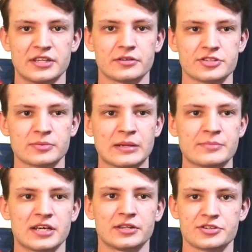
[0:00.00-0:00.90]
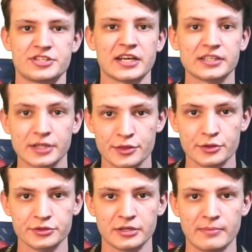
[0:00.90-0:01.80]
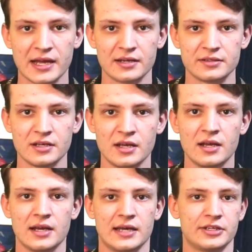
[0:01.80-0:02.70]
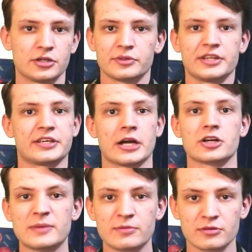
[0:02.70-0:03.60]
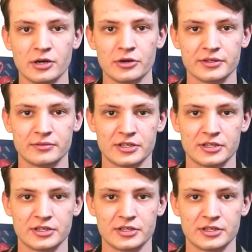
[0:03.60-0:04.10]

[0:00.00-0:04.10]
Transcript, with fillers: and they're sometimes on their second and third command and they don't really care to be promoted.